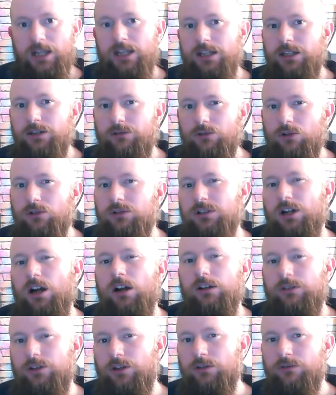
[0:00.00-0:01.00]
You could
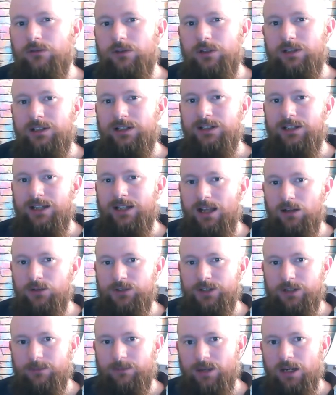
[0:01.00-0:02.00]
argue that in the
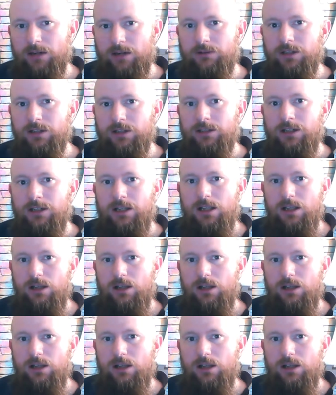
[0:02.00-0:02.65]
Celtic period,